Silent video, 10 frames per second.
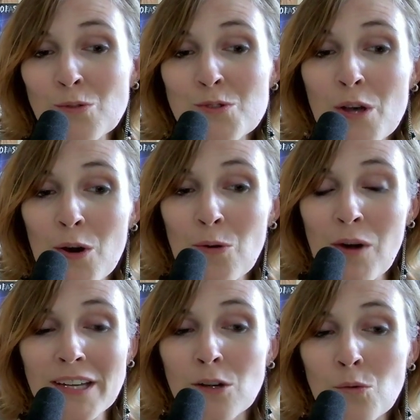So
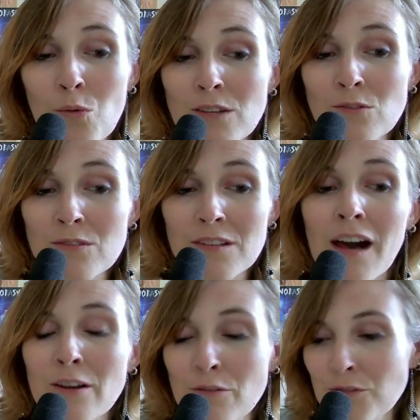I cannot wait to
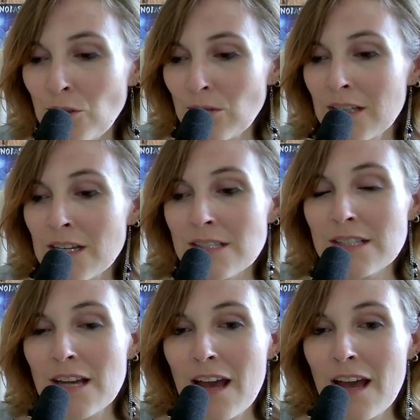die of cuteness.